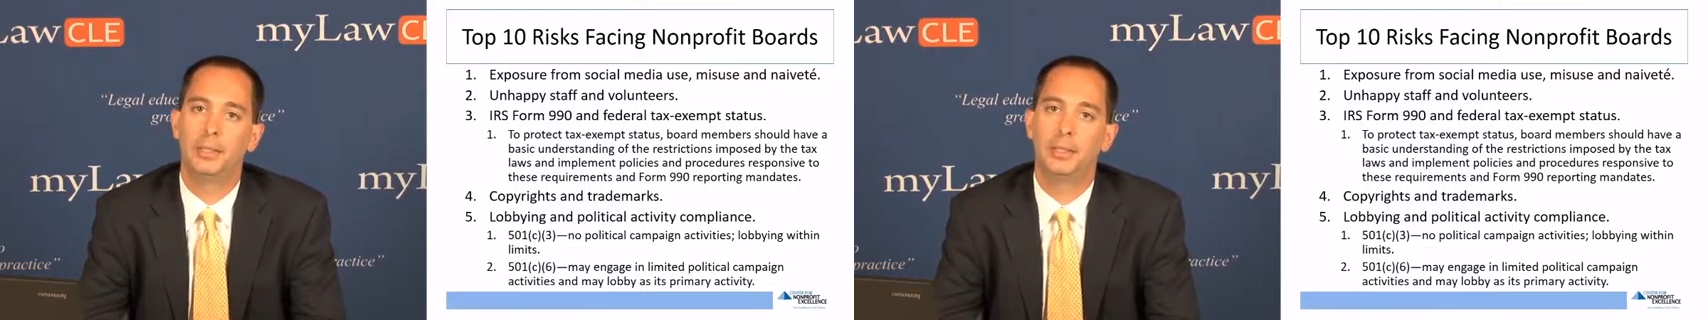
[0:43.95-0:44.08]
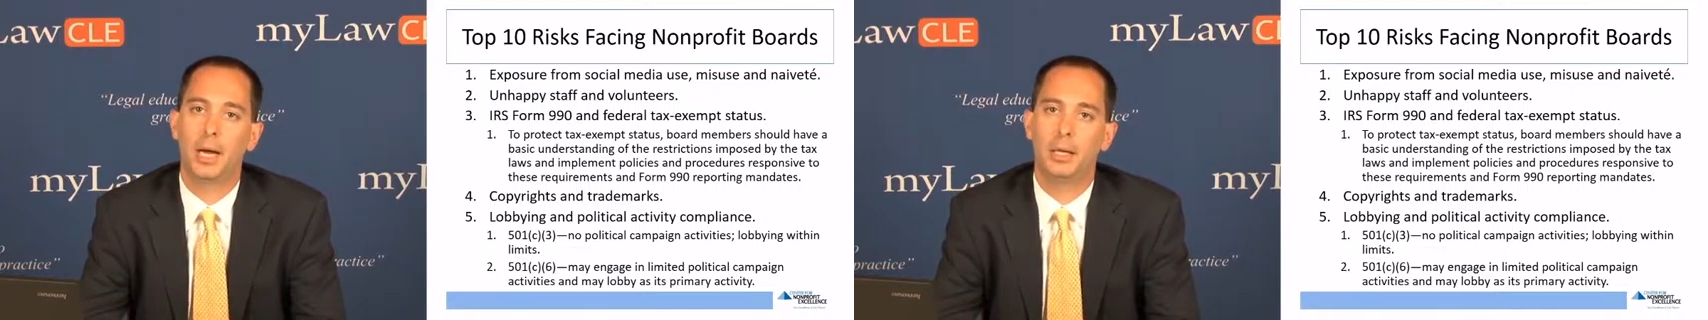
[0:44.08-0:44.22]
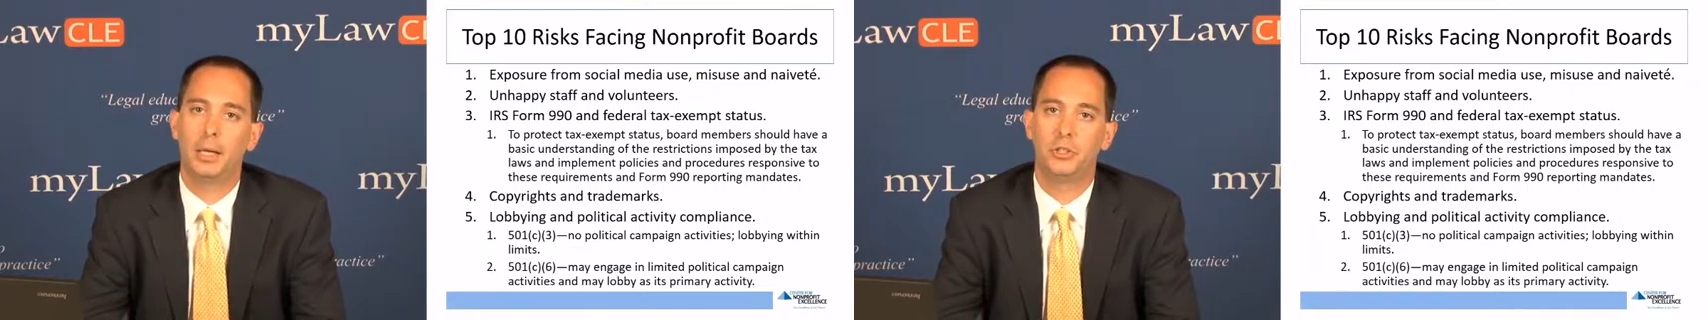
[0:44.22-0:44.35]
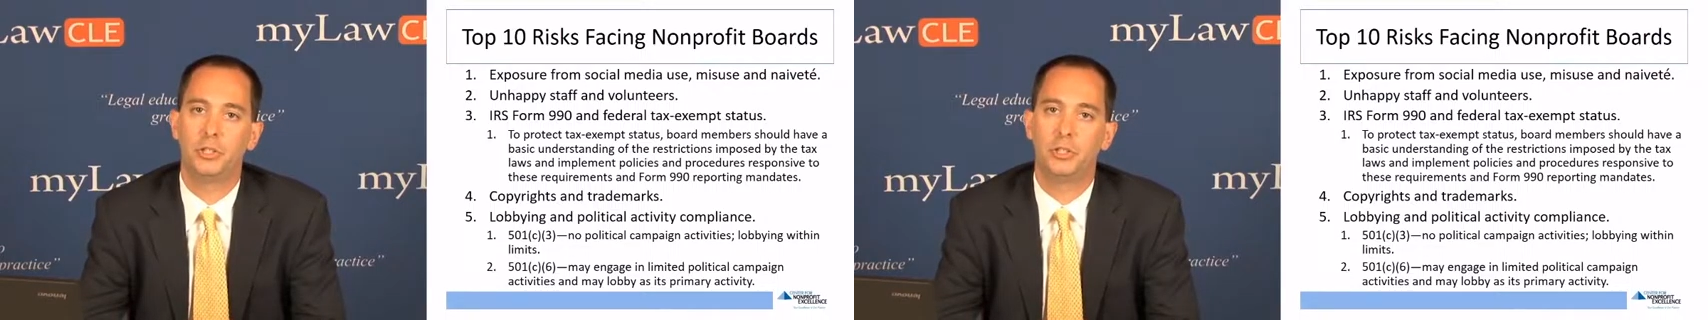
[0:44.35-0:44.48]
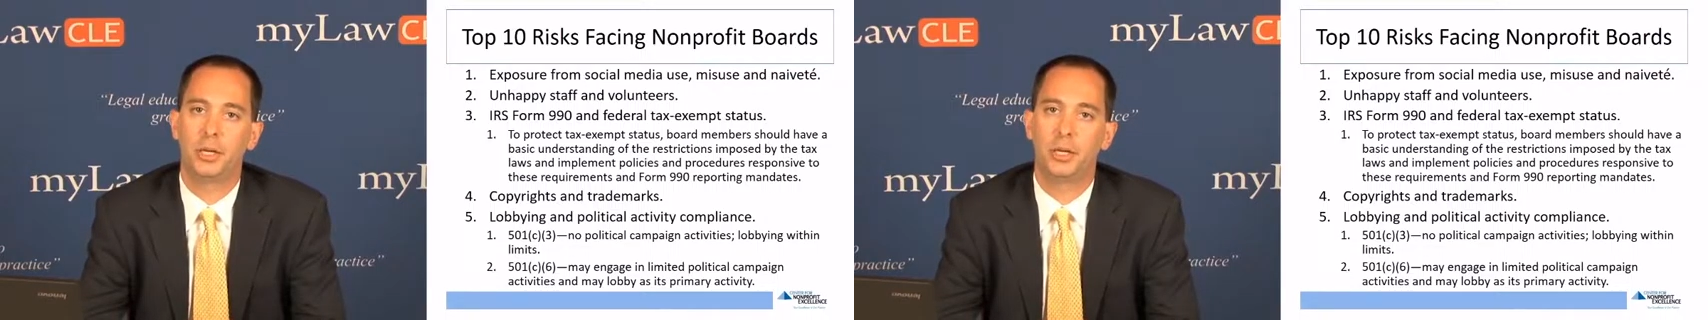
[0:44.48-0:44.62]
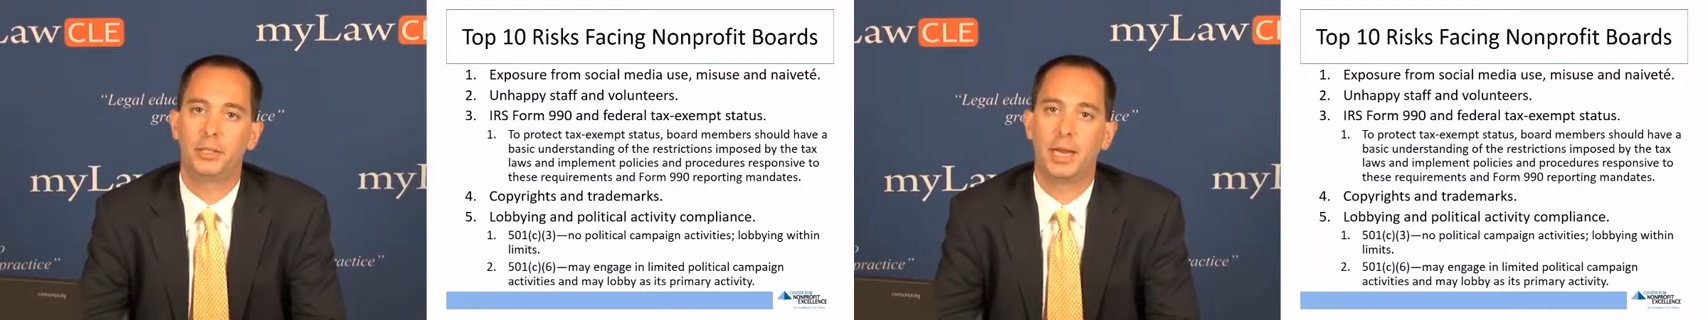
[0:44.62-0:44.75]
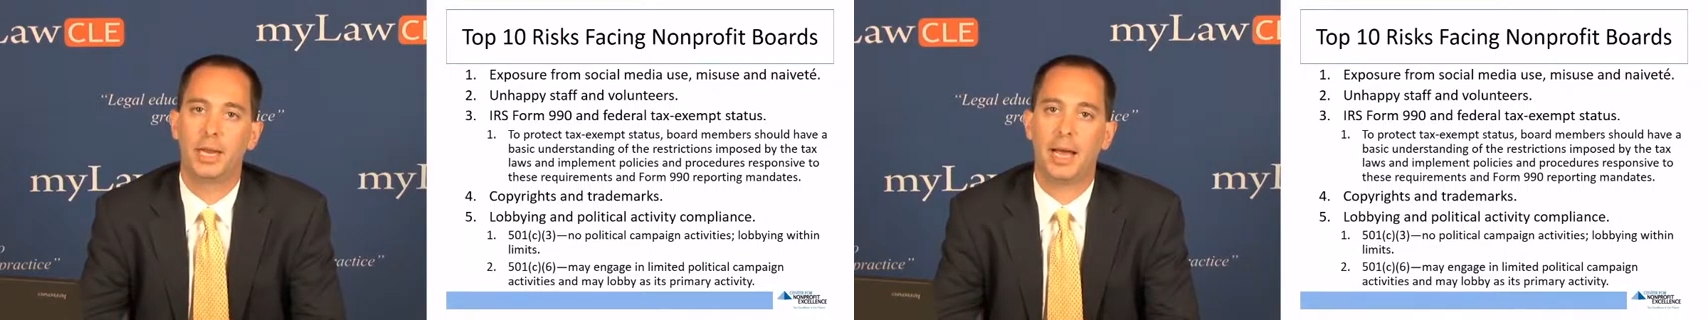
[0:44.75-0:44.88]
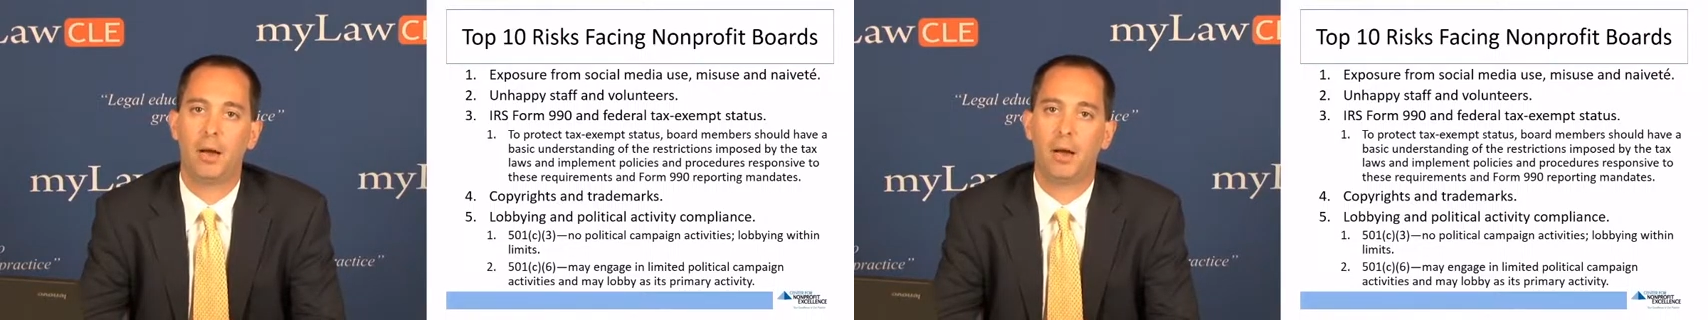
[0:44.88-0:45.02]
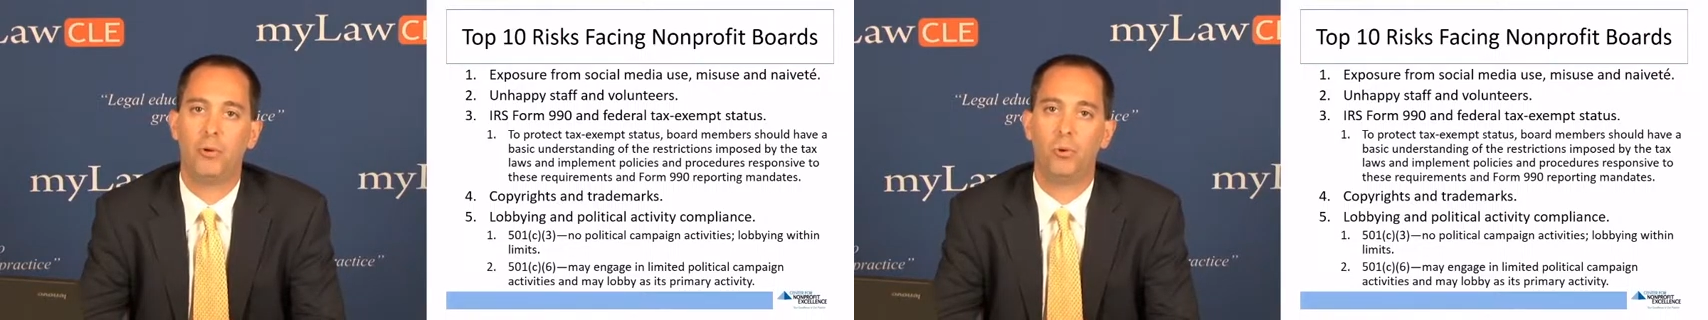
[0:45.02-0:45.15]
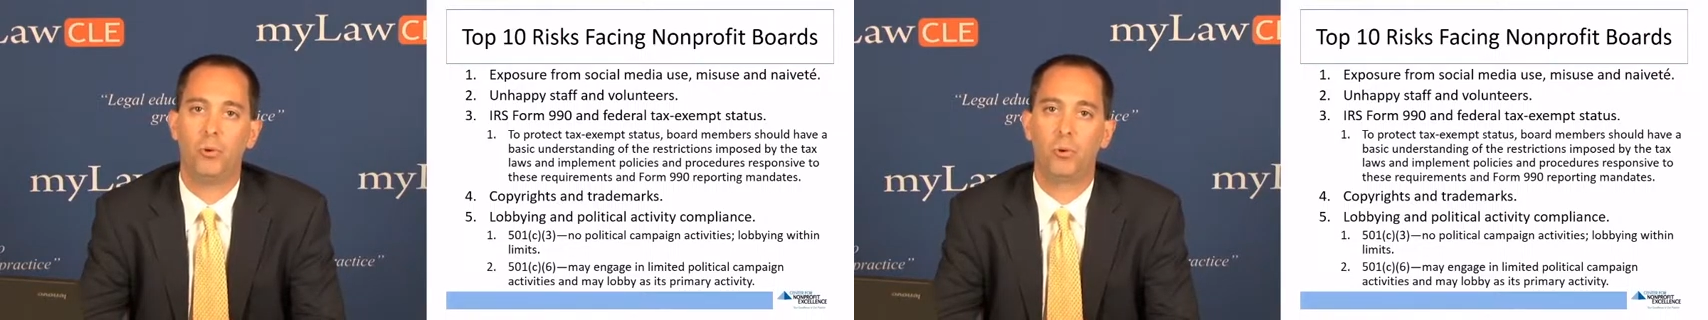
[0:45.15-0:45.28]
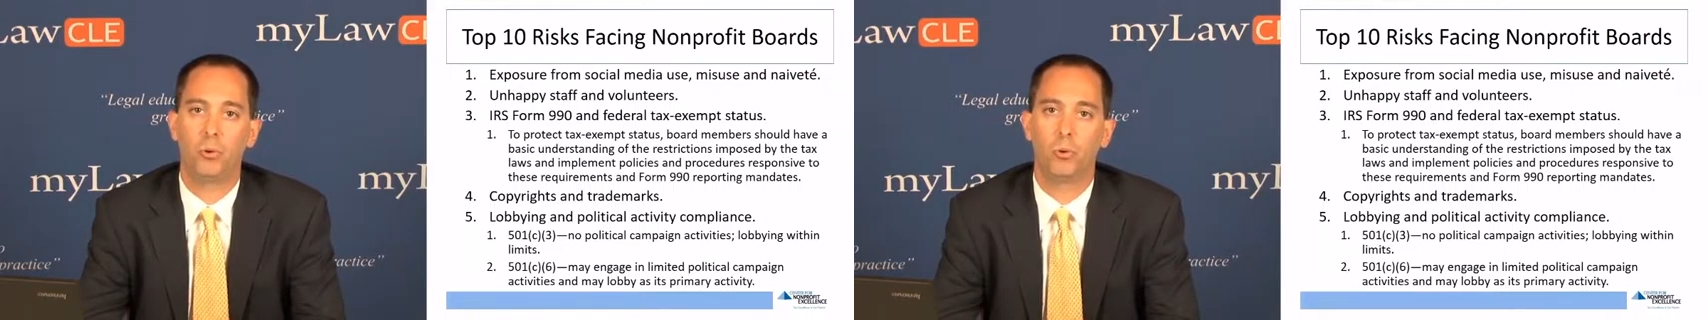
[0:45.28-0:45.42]
And it's not just
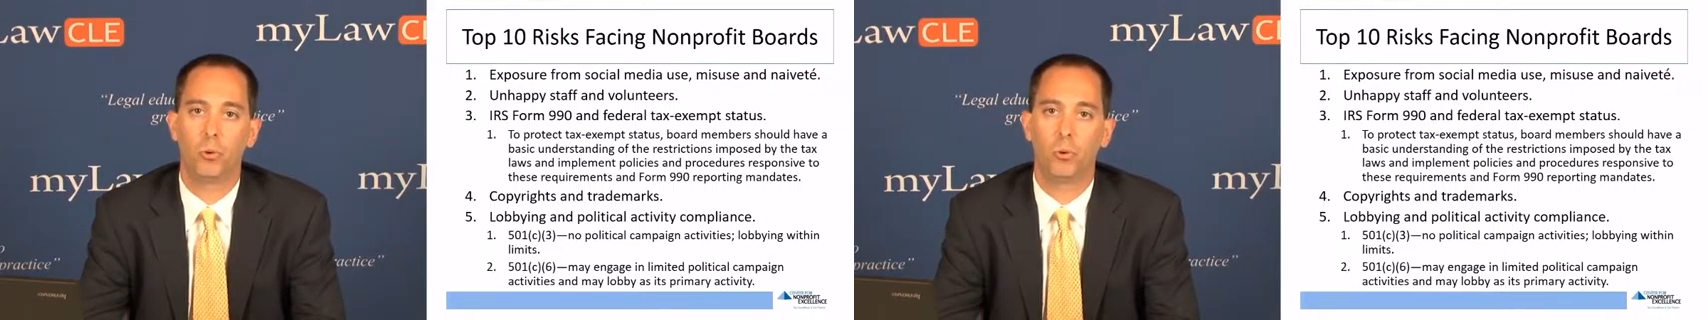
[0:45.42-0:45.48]
how